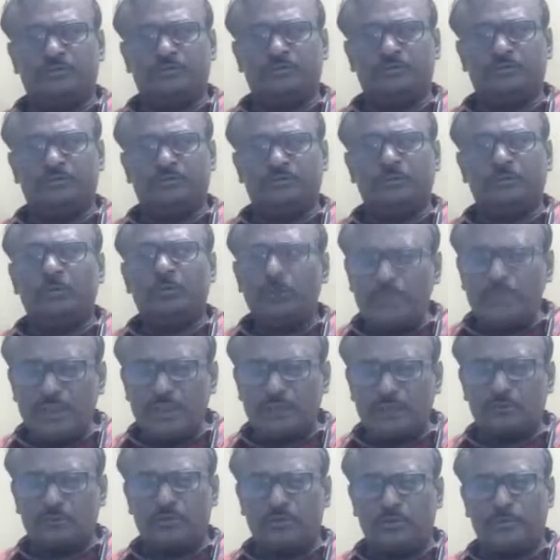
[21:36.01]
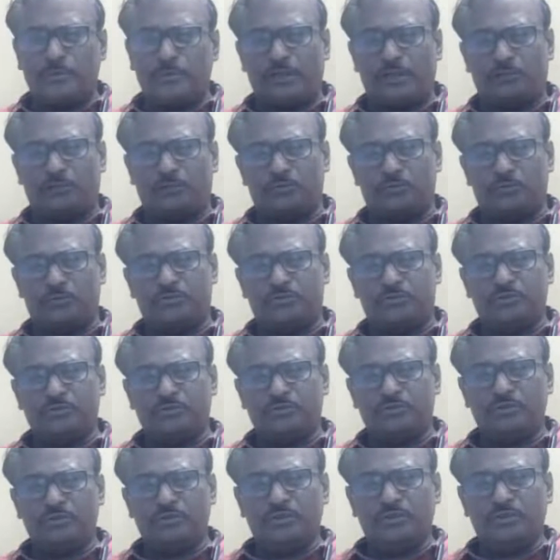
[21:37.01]
Which are criminal courts?
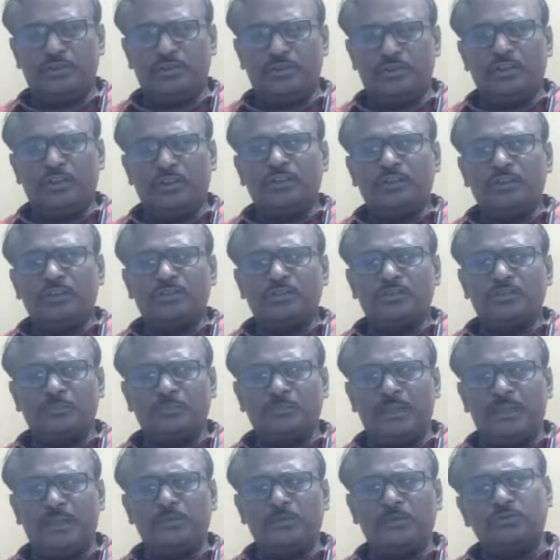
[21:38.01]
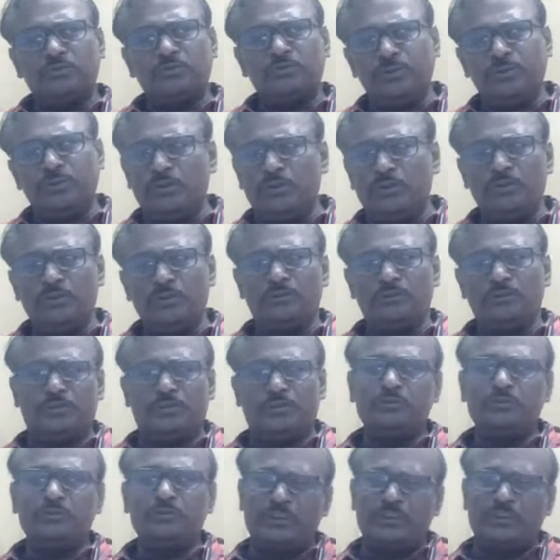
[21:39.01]
Sometimes
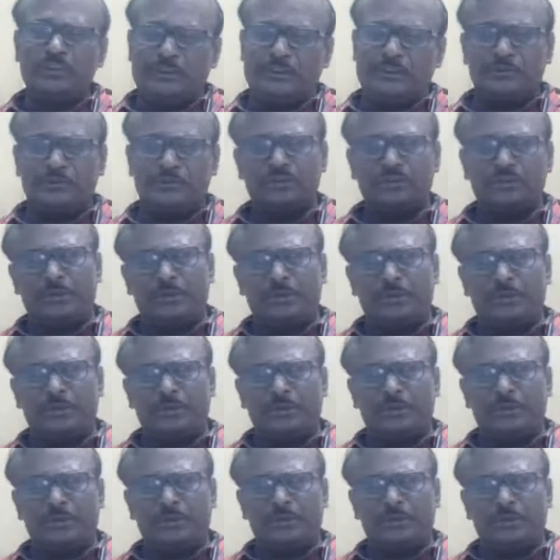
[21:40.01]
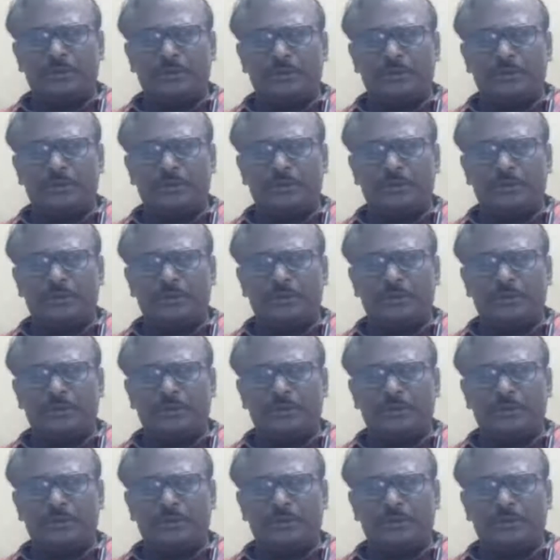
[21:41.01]
it may come to your